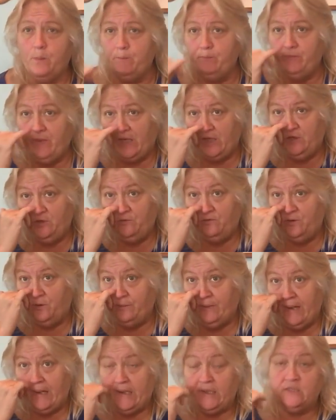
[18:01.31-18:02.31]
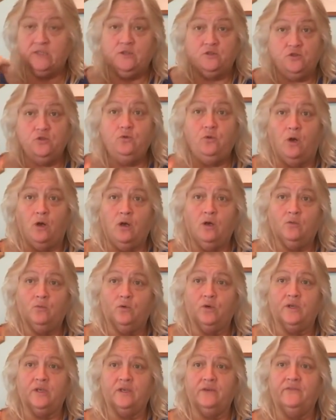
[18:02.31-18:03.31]
make you feel bad. I said, you are
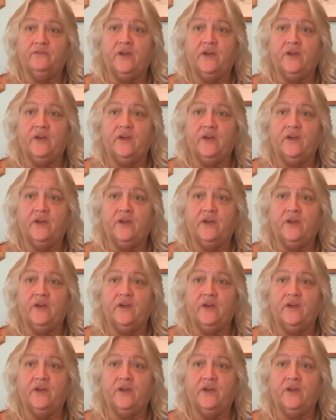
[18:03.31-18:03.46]
working